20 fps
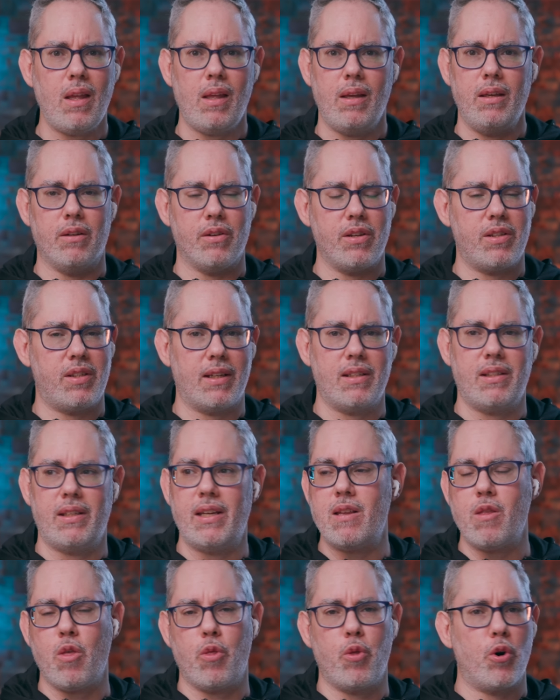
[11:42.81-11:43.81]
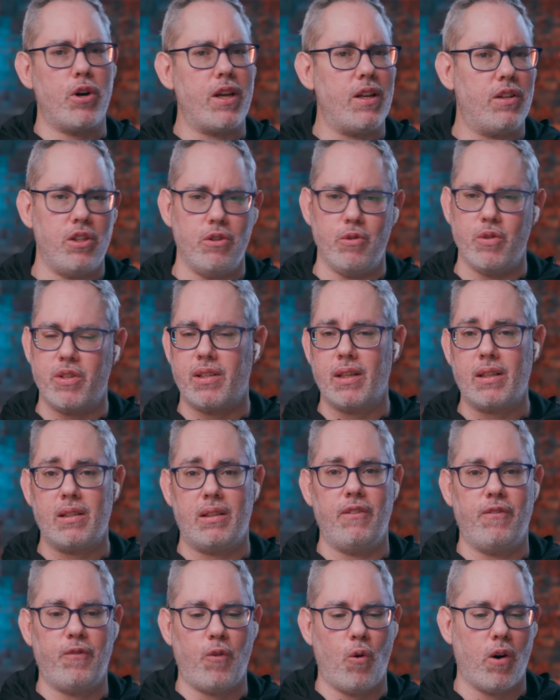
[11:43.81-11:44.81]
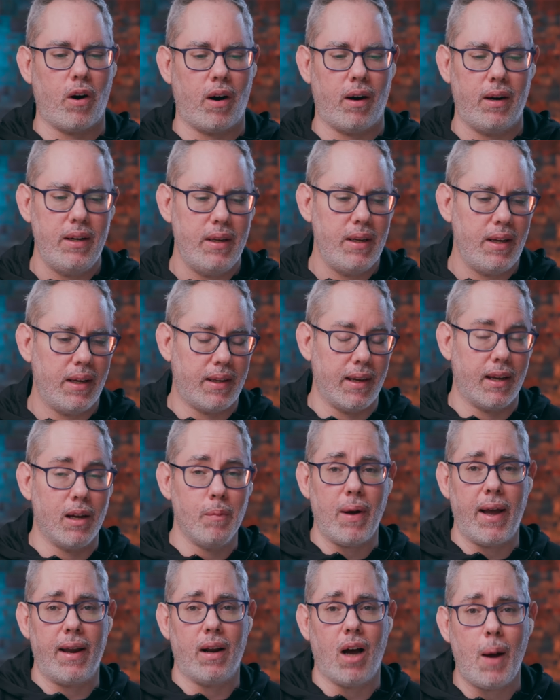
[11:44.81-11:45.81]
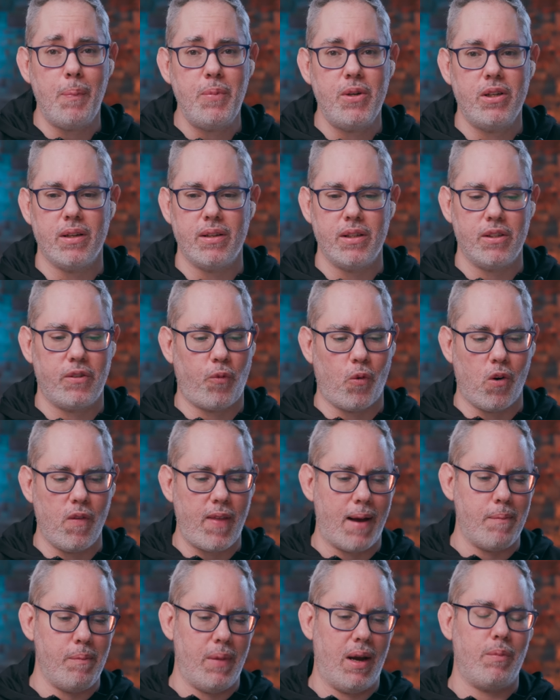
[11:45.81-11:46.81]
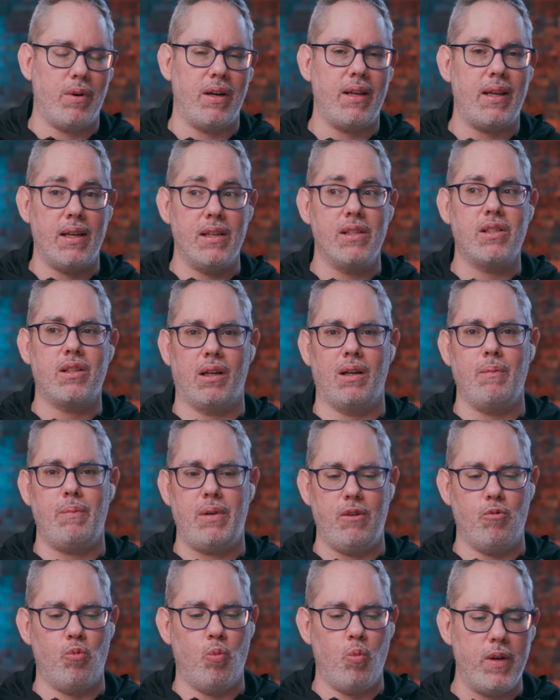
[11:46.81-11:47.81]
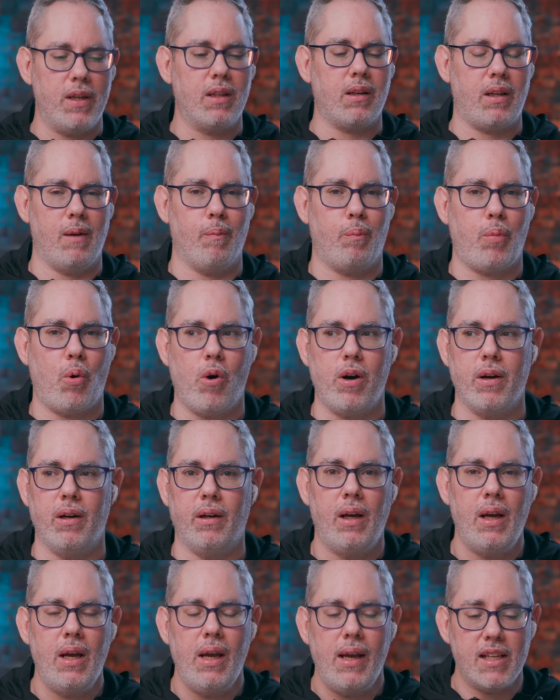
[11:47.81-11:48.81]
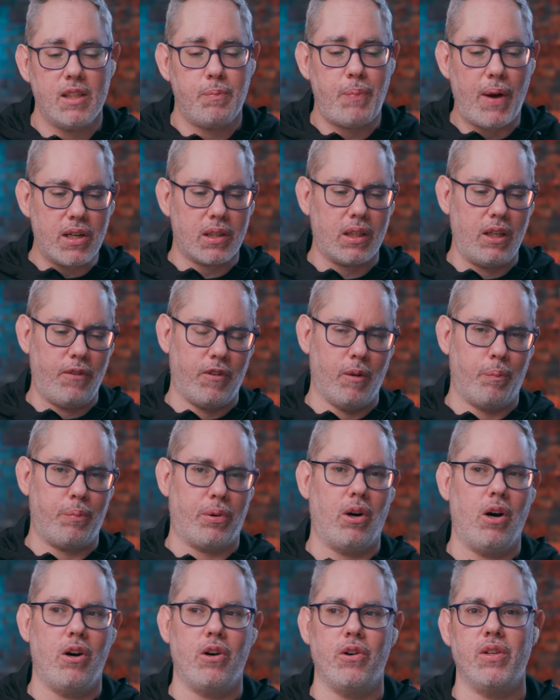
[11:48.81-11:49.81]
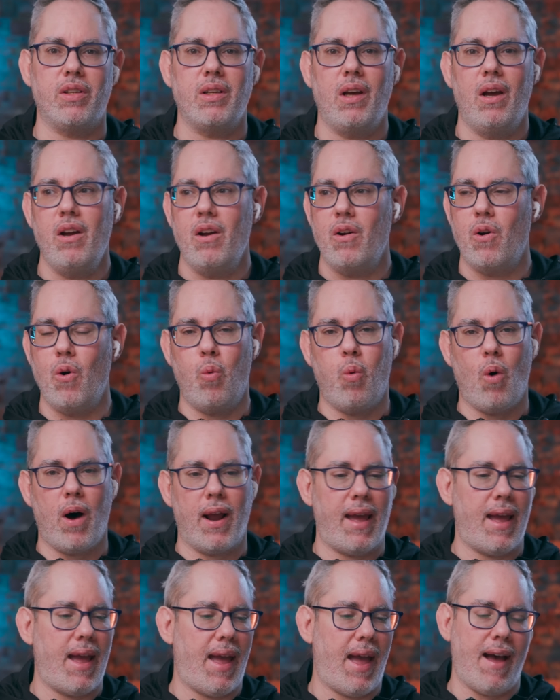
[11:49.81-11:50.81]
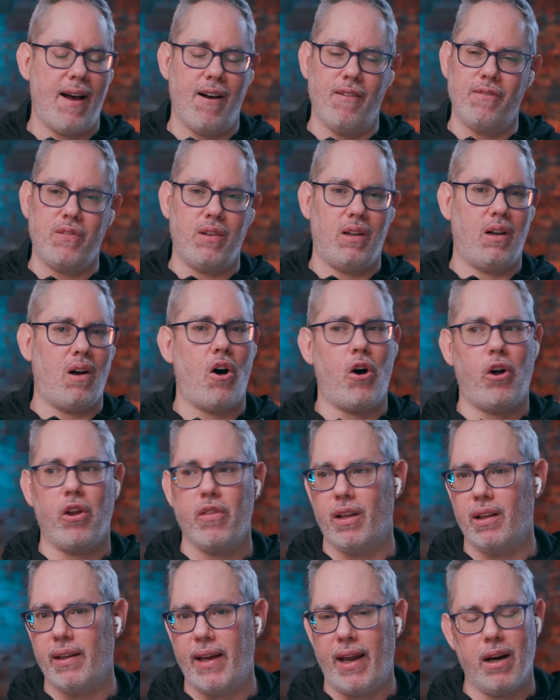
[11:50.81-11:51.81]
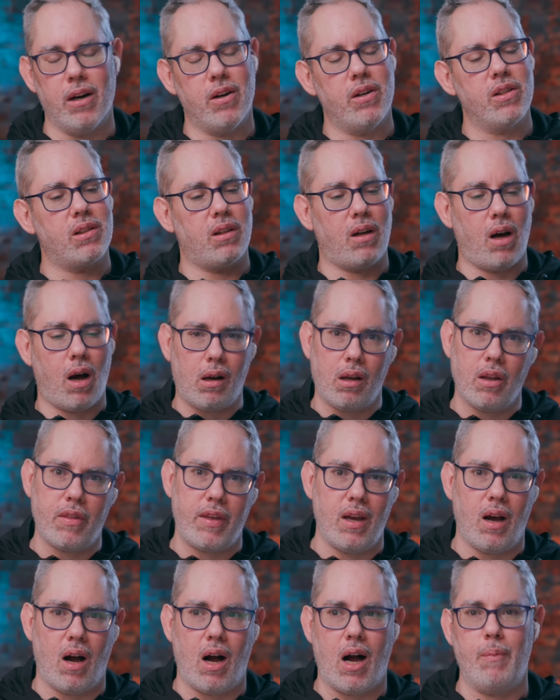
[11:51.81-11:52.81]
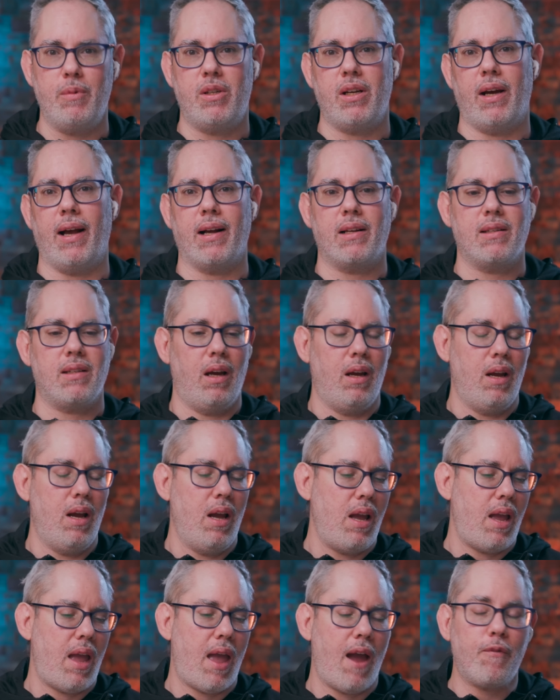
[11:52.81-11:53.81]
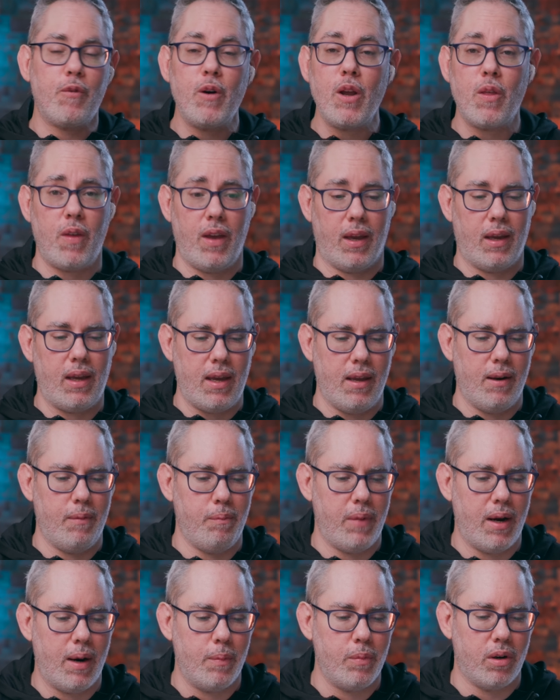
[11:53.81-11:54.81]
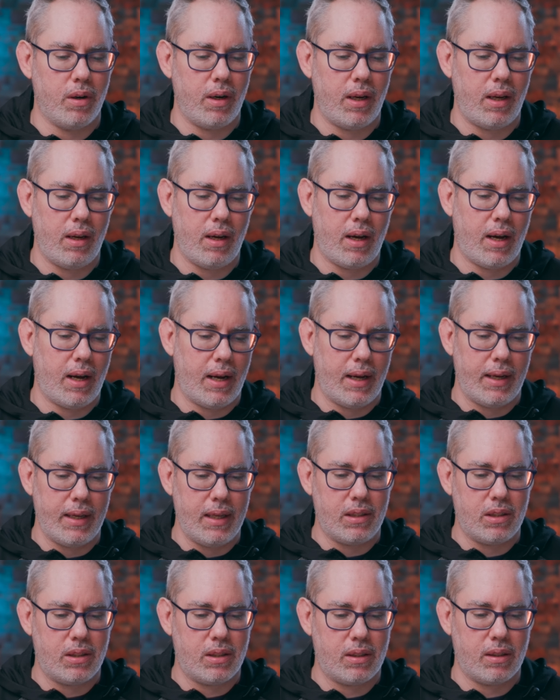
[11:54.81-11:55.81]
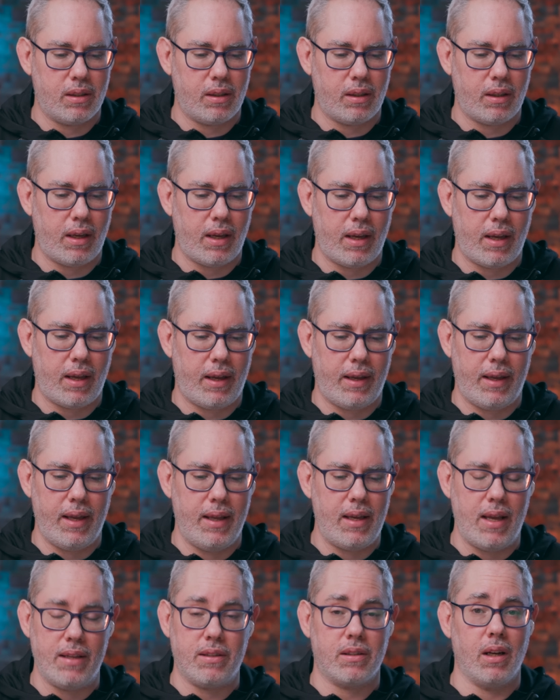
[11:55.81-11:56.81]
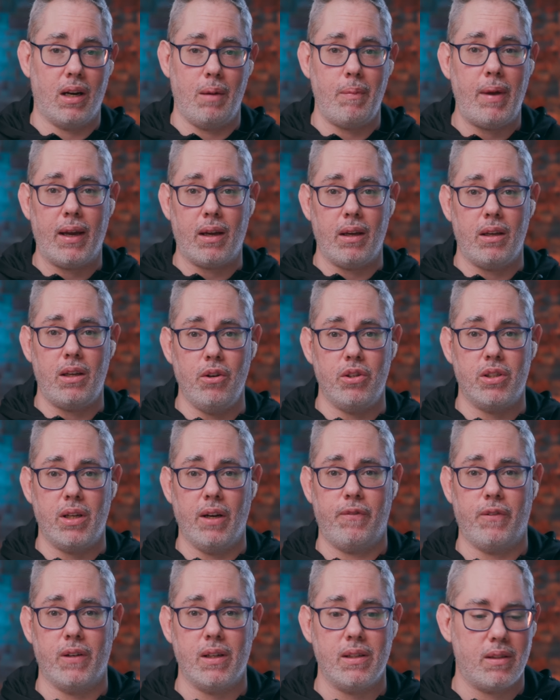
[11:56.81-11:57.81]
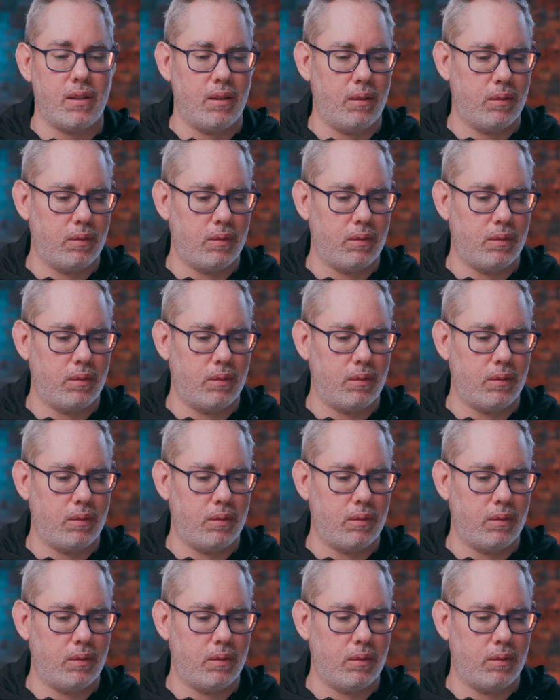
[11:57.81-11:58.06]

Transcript: you know, 16, 32, 64 gigabyte options for that memory is going to be really important, especially for pros who want to have all the layers, all the objects, everything in memory, uh, it's it's going to make a huge difference.